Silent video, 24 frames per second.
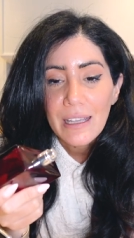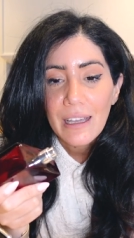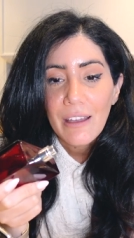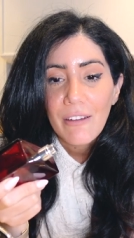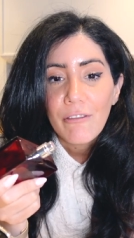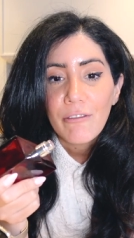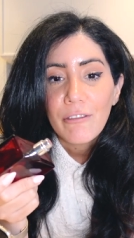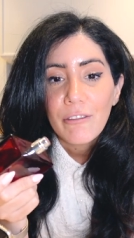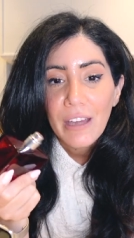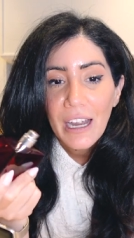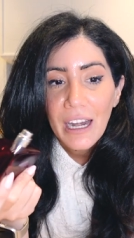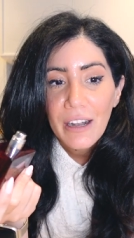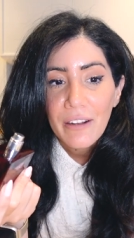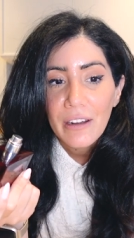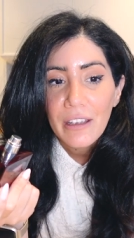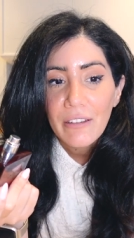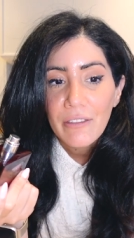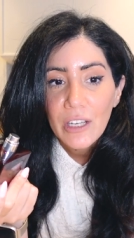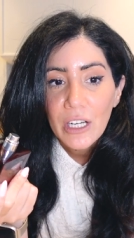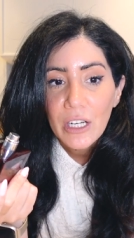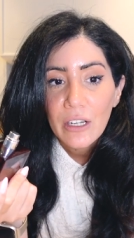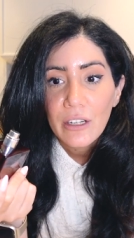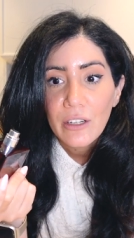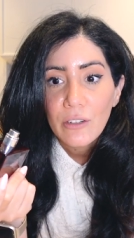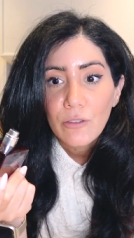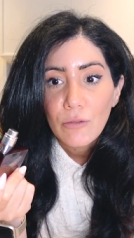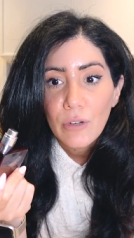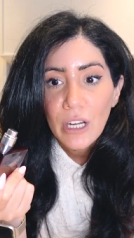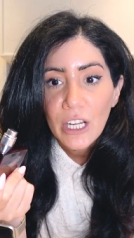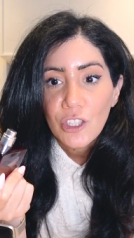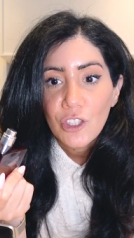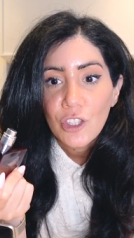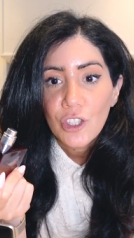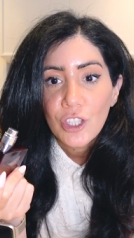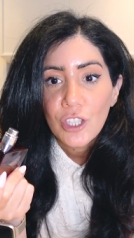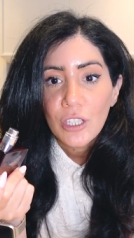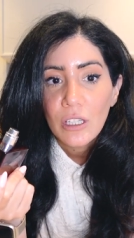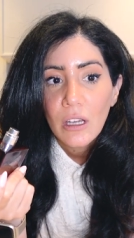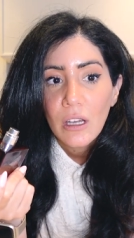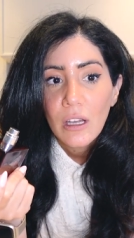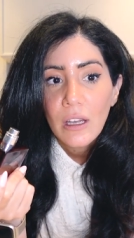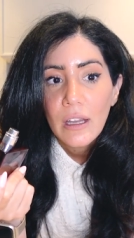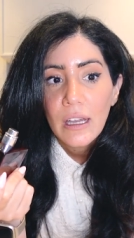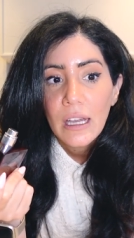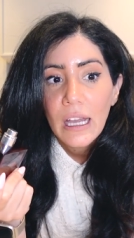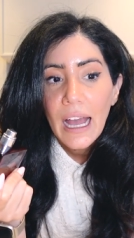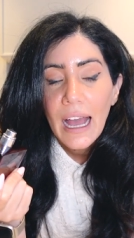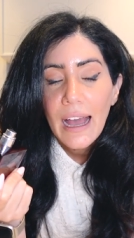like a very, very rich
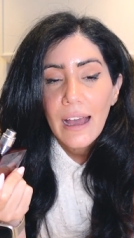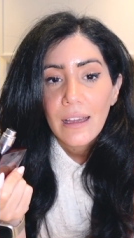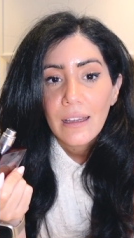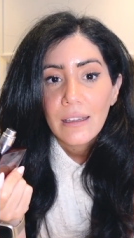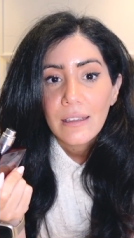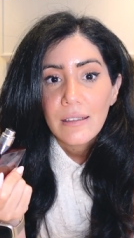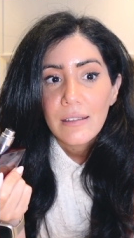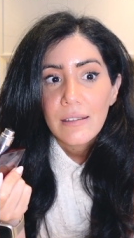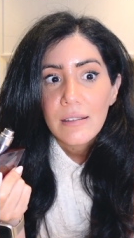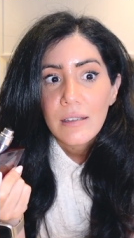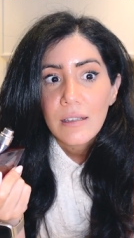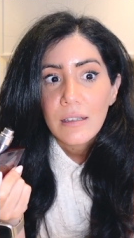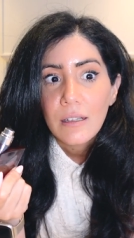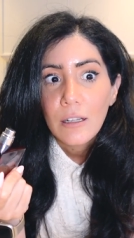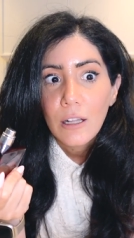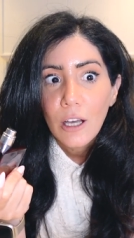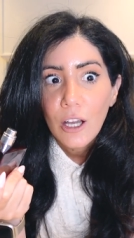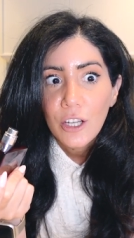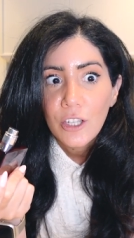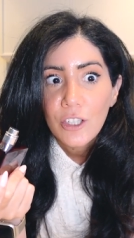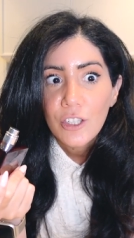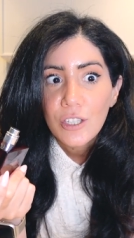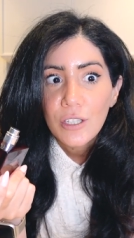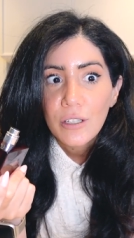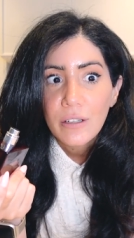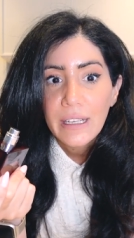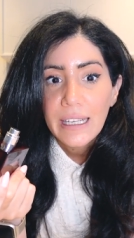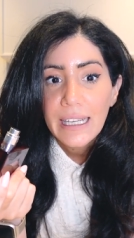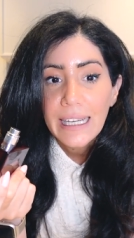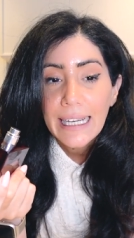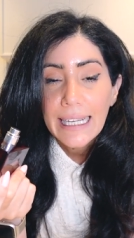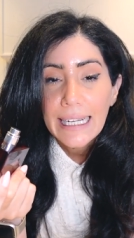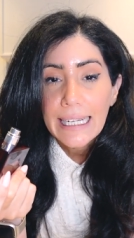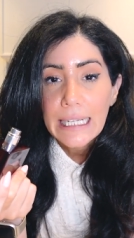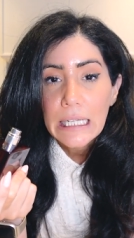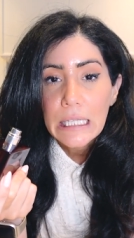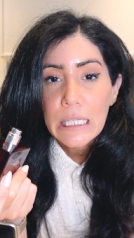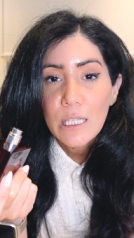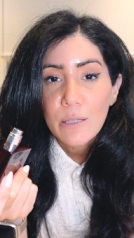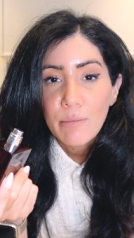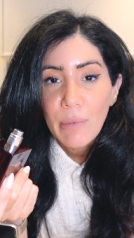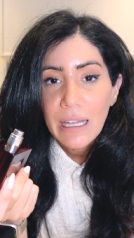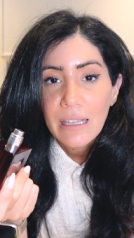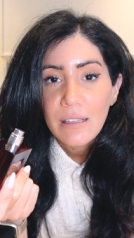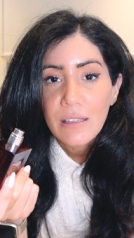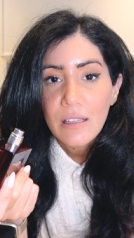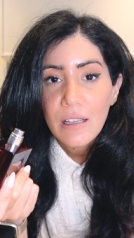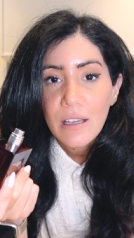and luxury and
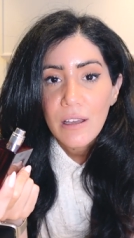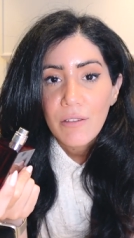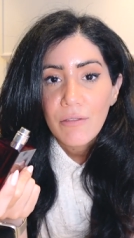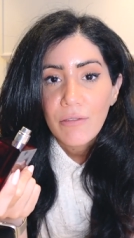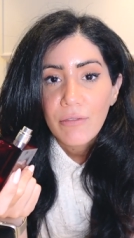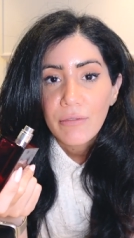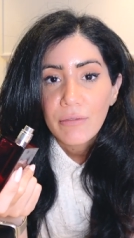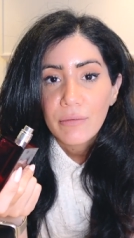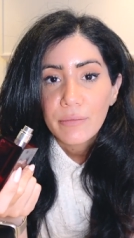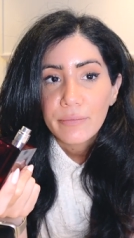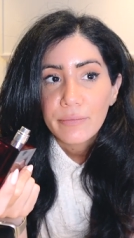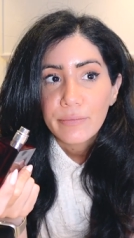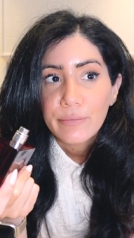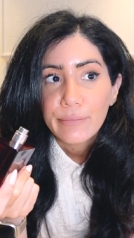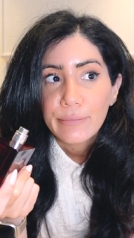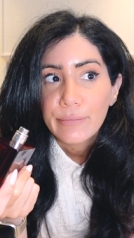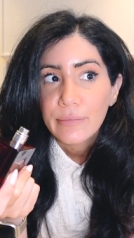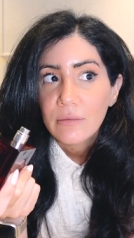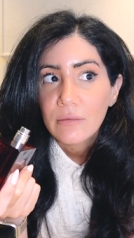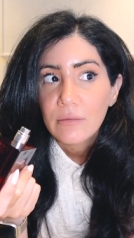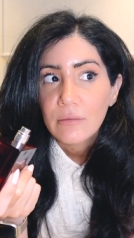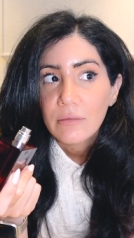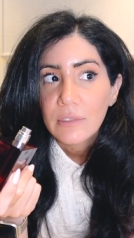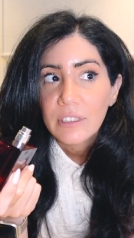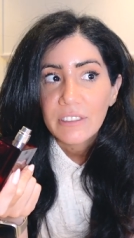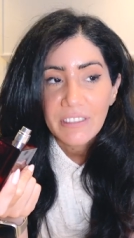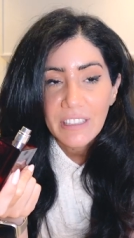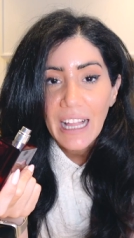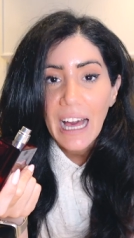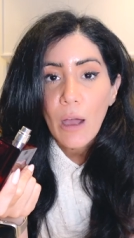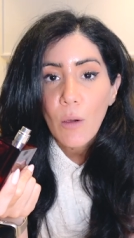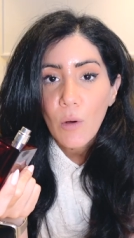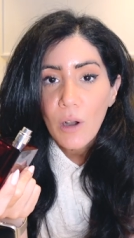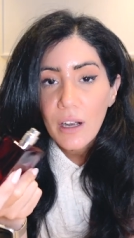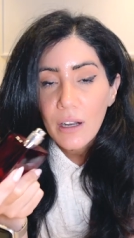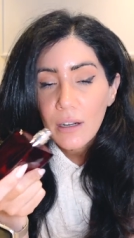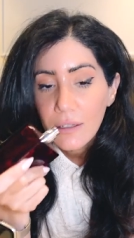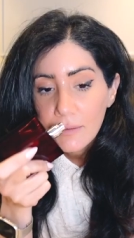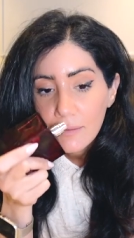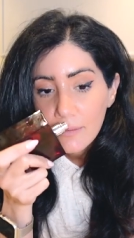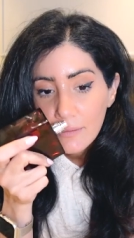expensive flower.